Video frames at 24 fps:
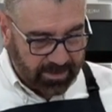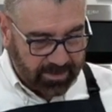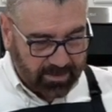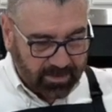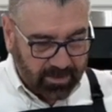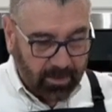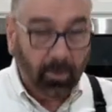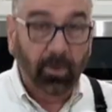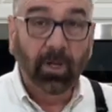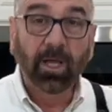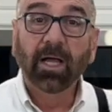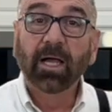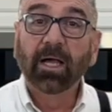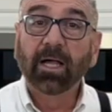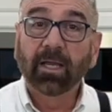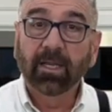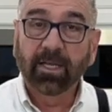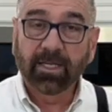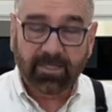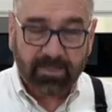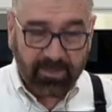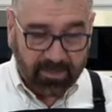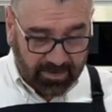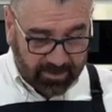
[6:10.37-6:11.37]
So
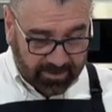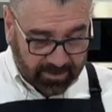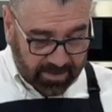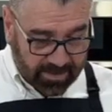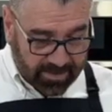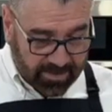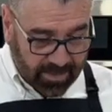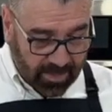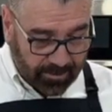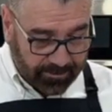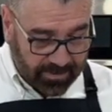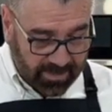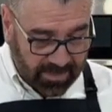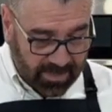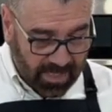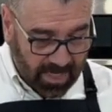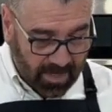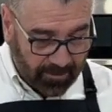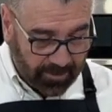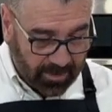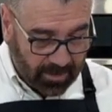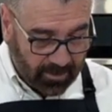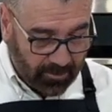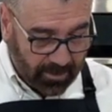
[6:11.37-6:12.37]
let's cut these up and see how
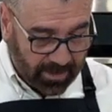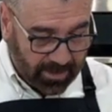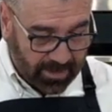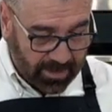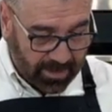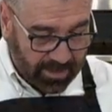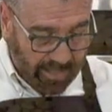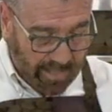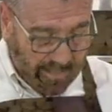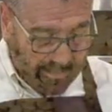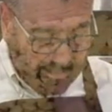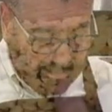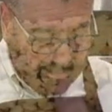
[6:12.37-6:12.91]
many we get out of